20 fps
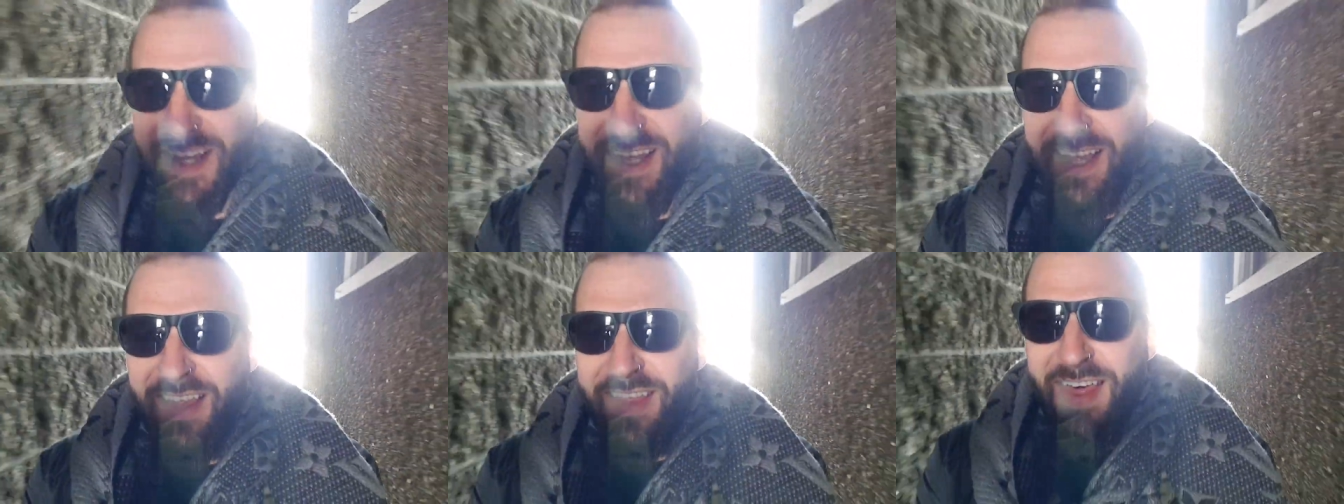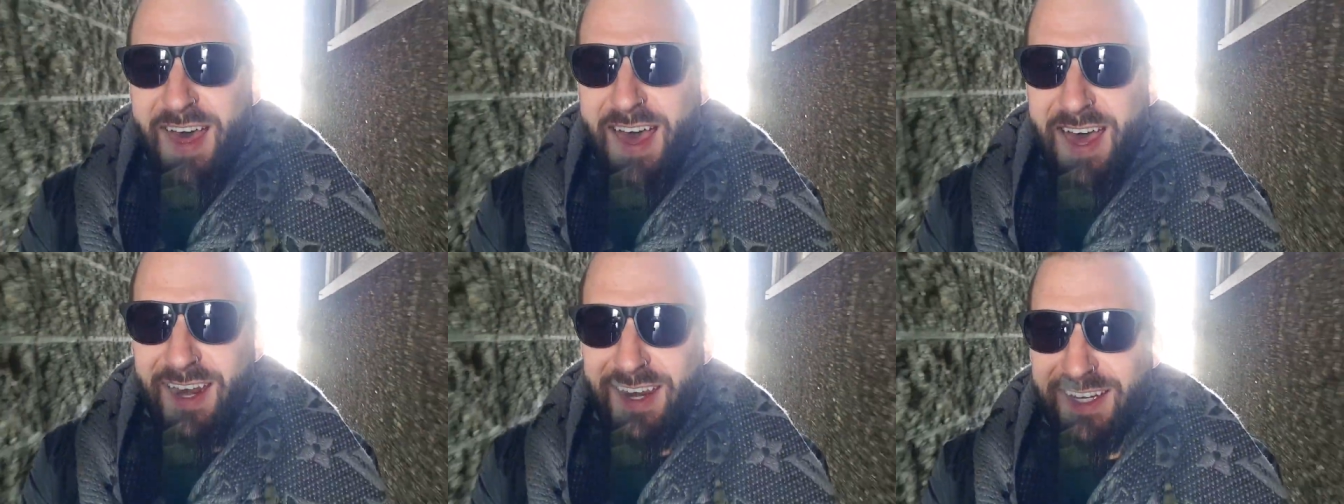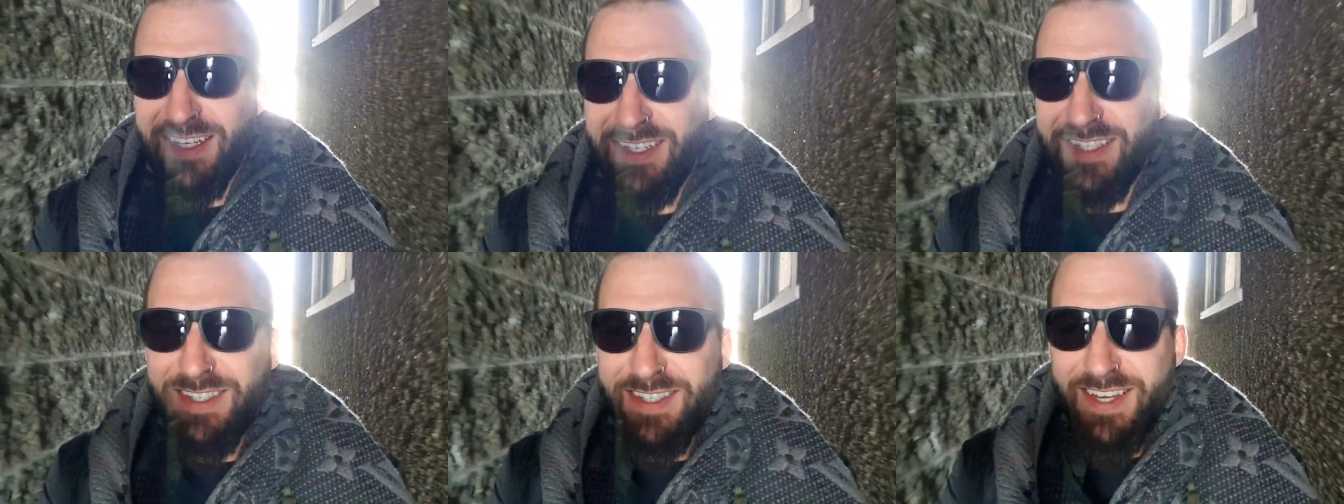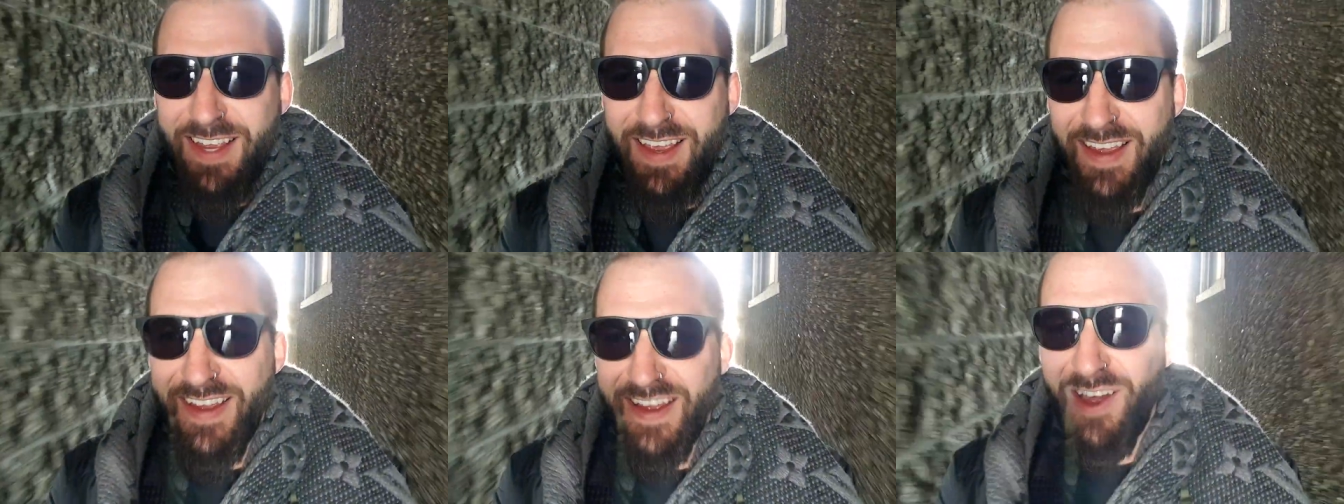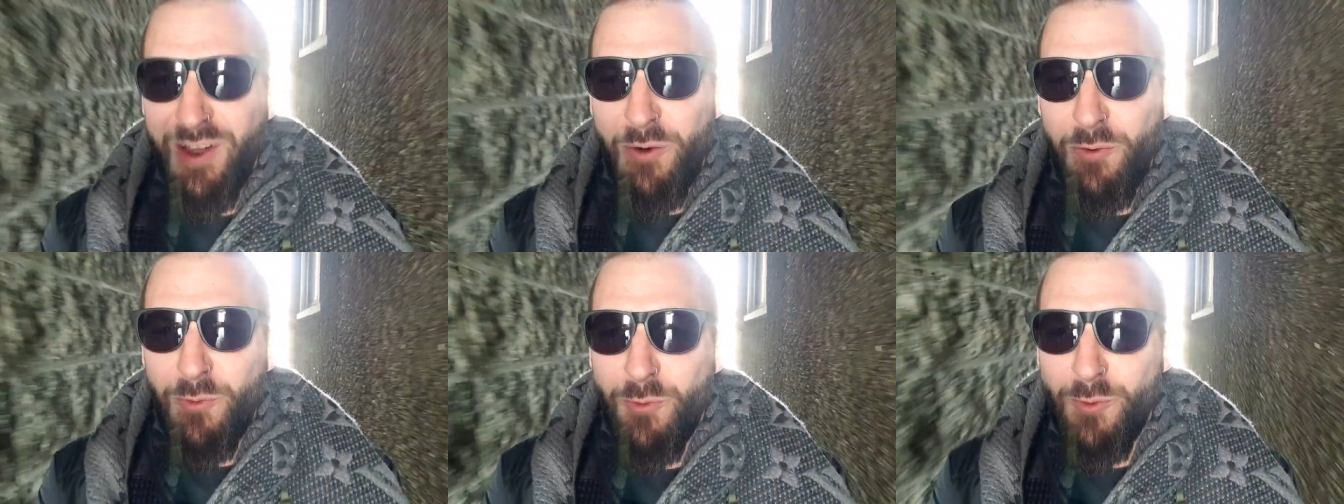That is
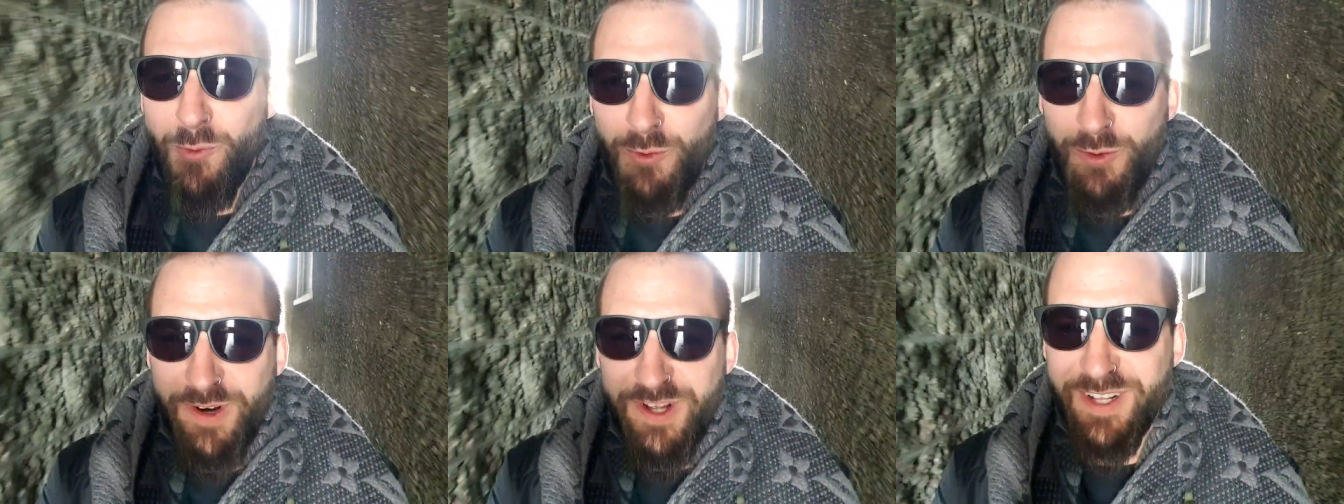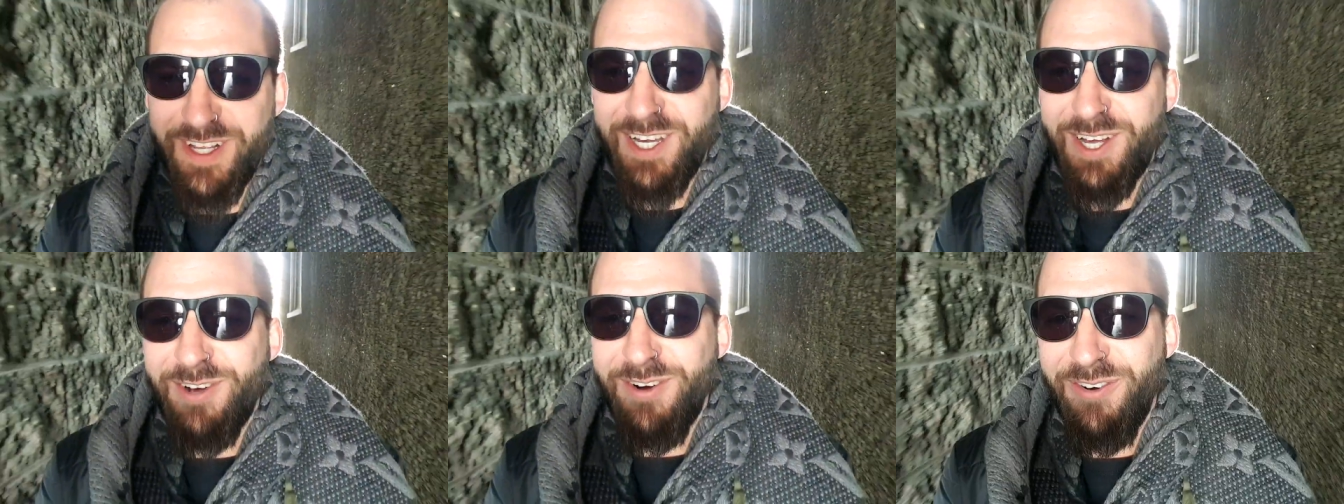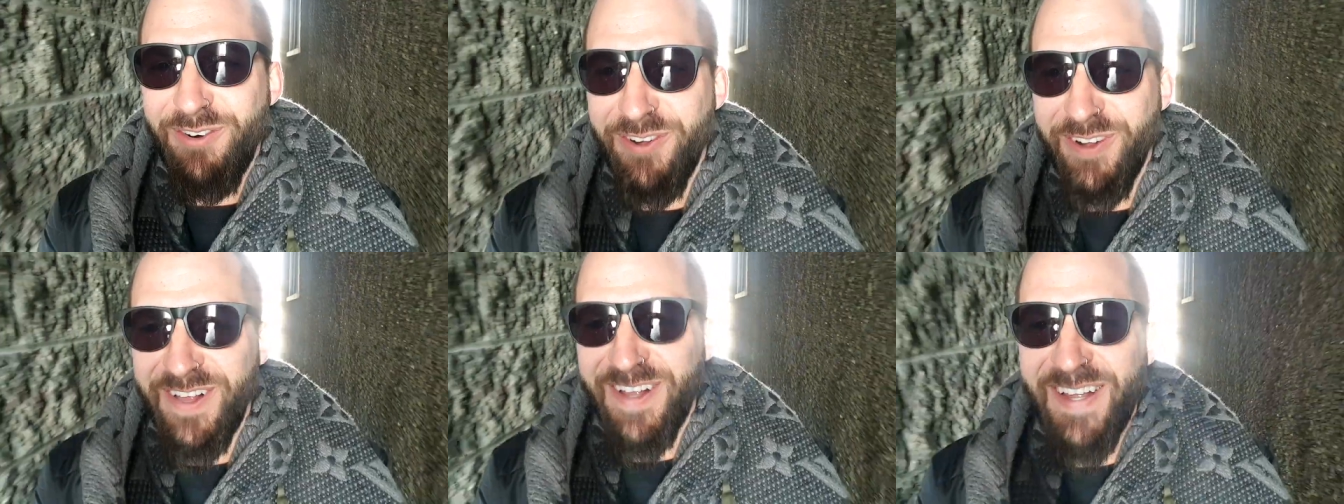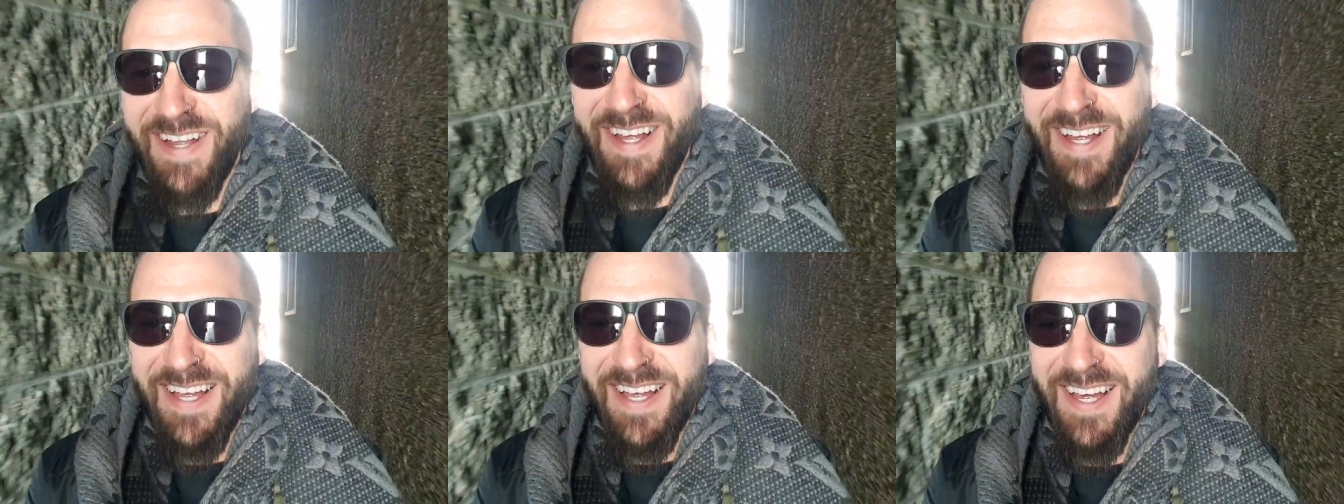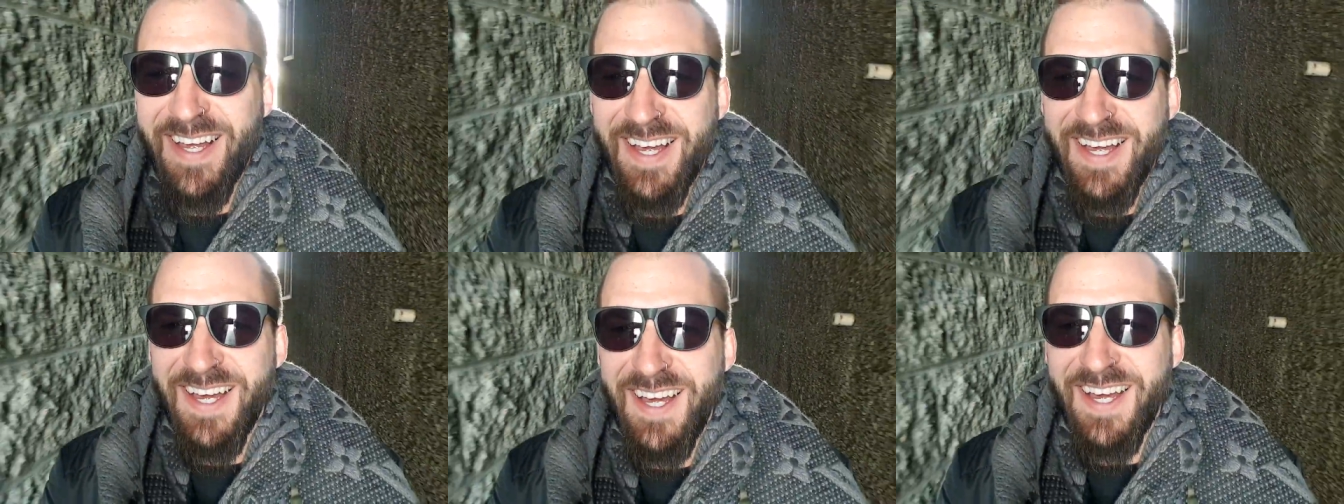really cool.
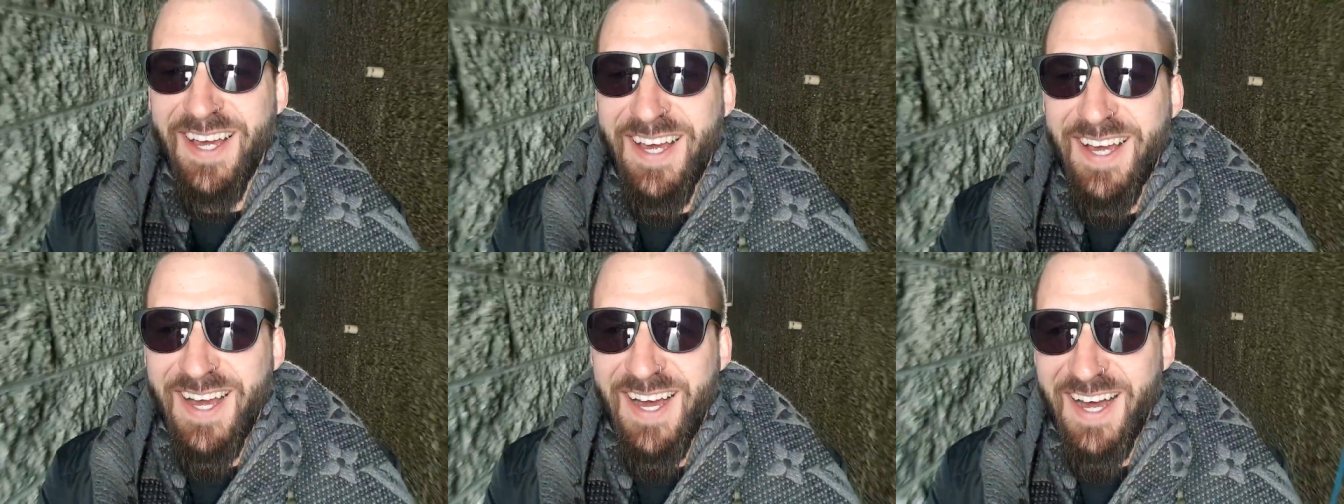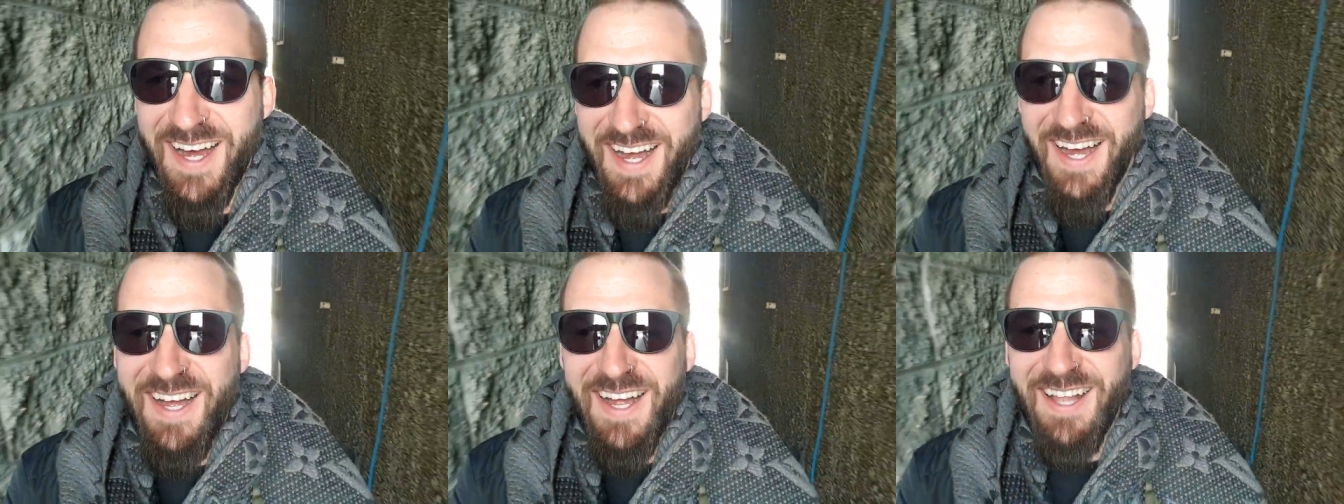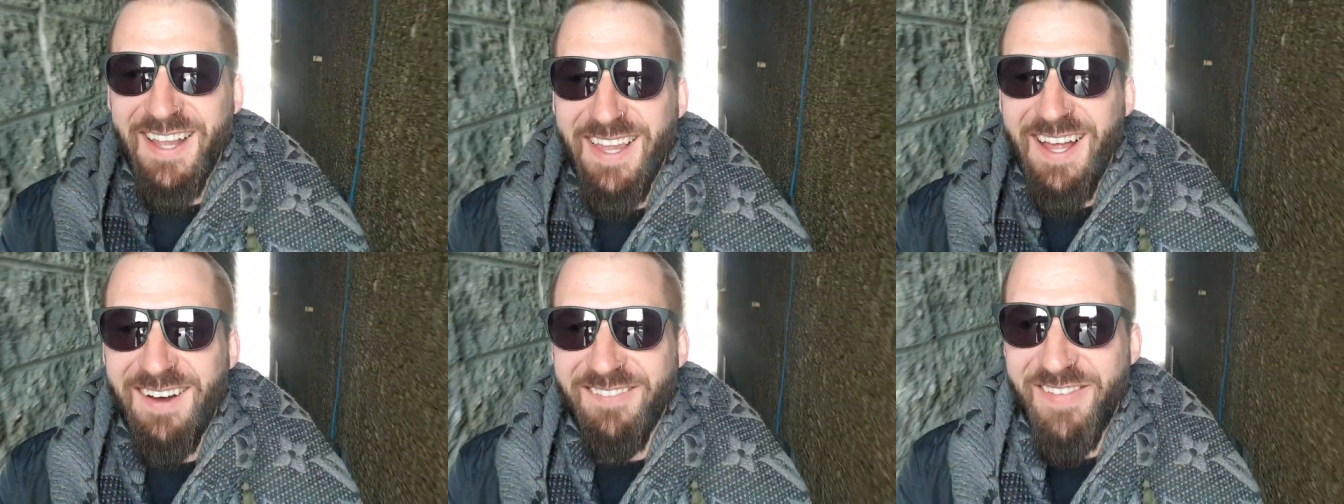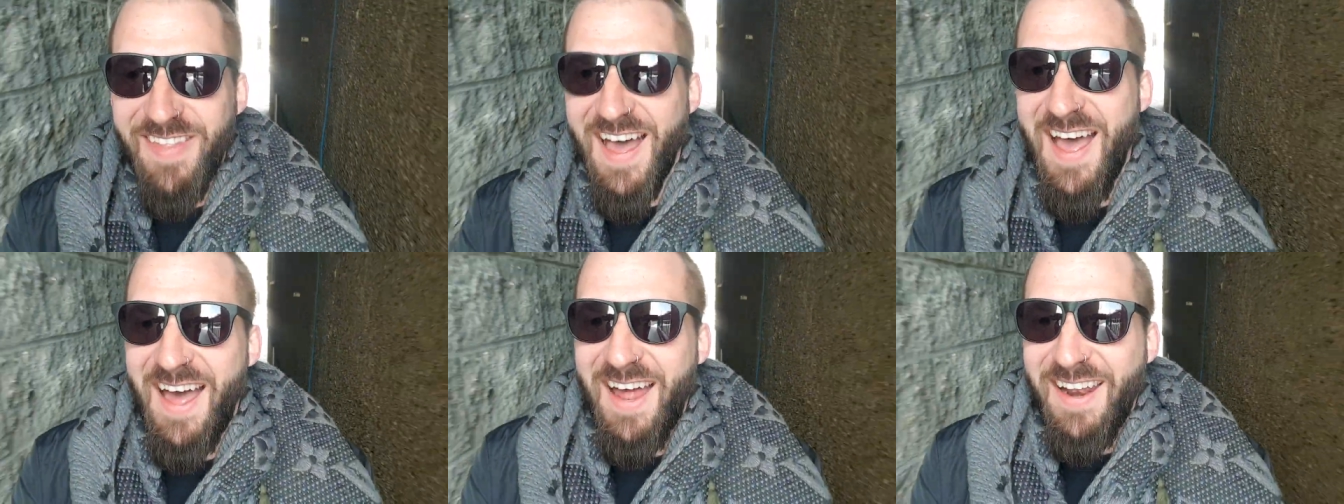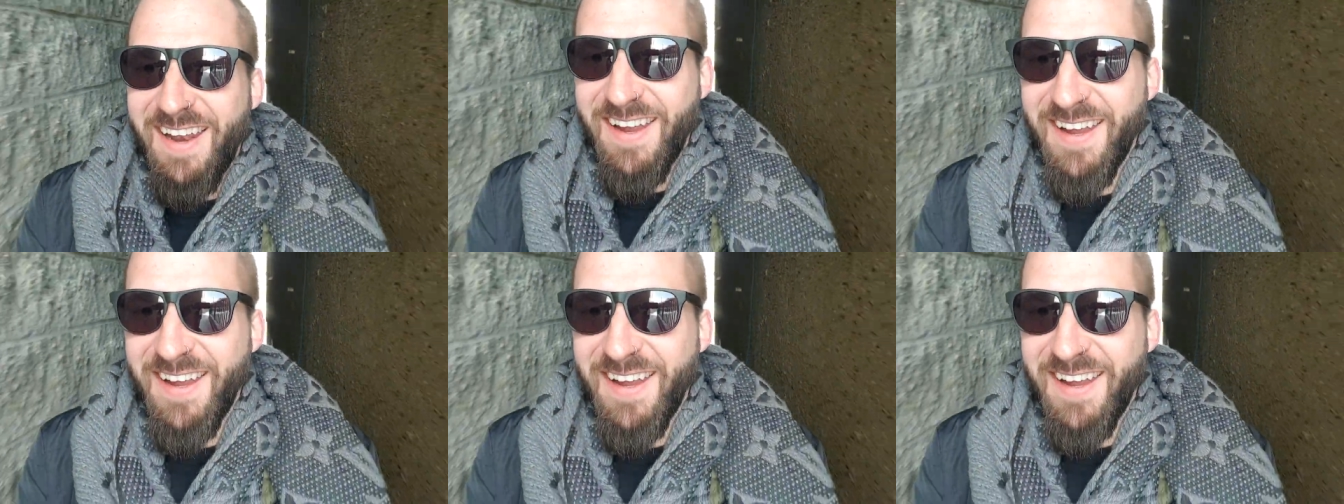Love that.